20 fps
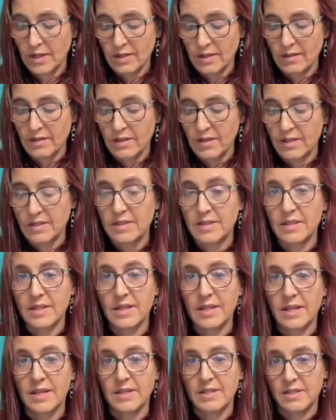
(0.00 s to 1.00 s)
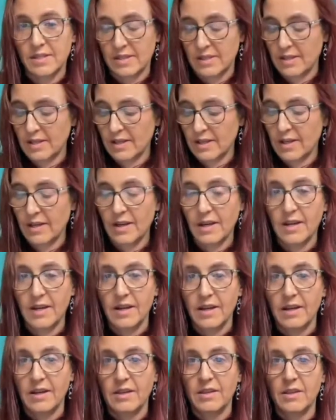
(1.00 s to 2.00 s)
This is
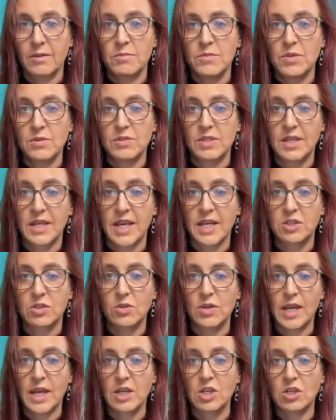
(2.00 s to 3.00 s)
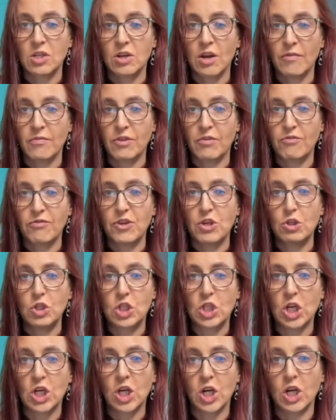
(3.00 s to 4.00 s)
the music education of the
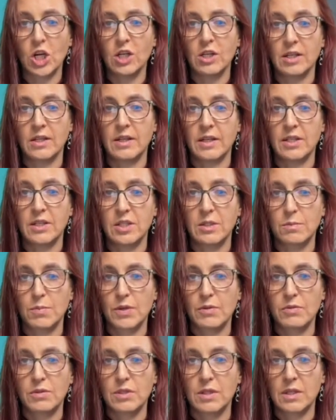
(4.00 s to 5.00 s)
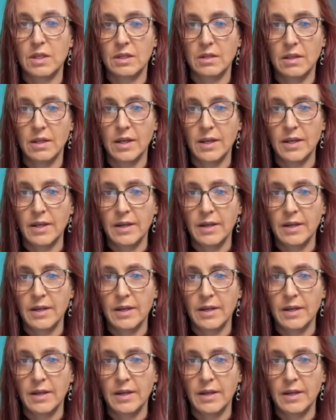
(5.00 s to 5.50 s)
future. I just posted it.